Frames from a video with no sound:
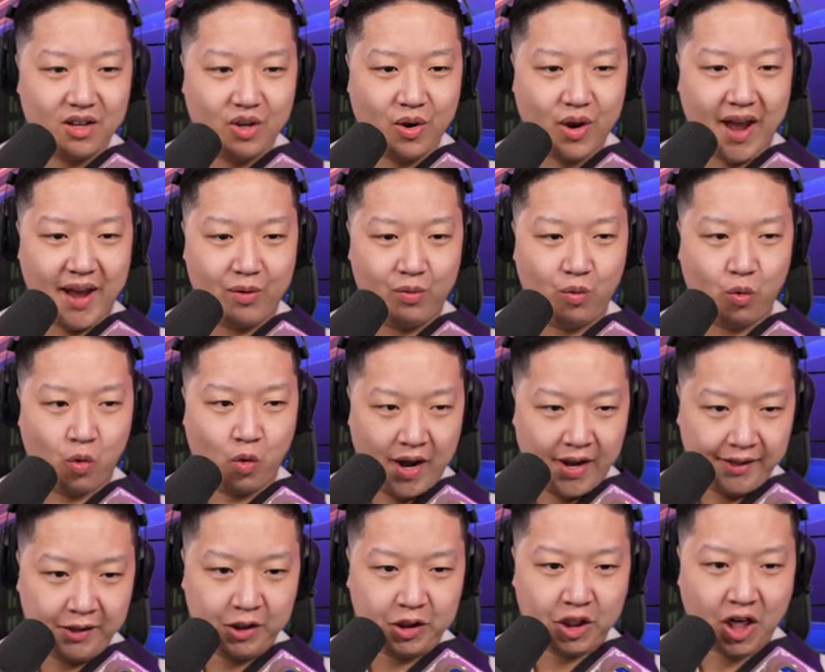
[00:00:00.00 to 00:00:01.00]
you had
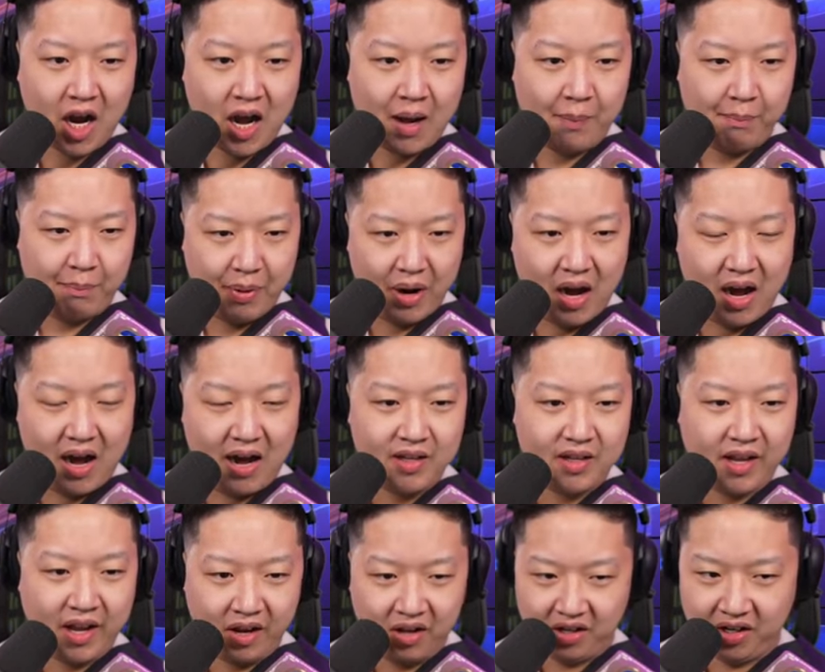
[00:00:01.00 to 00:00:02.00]
one job, Bob.
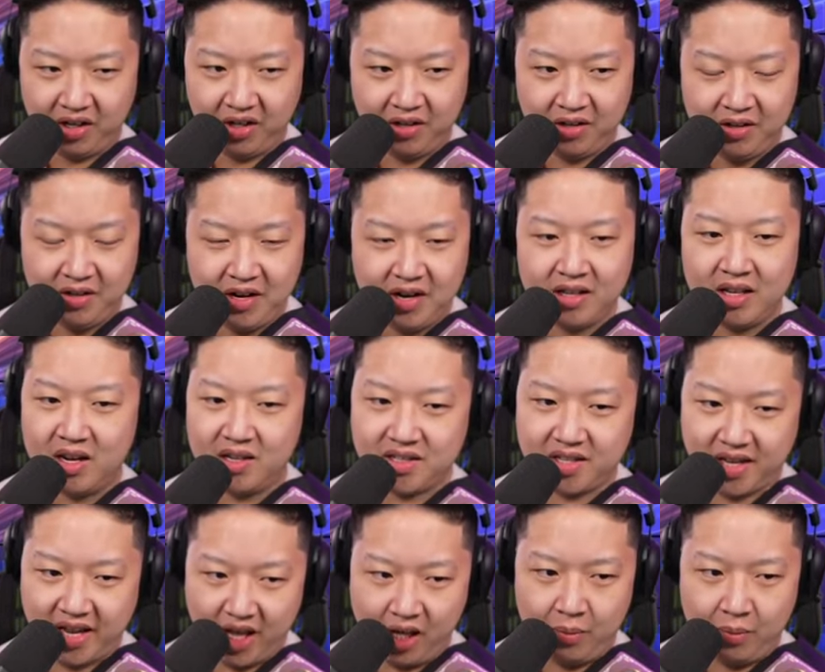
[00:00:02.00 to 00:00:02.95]
Killer. That was to kill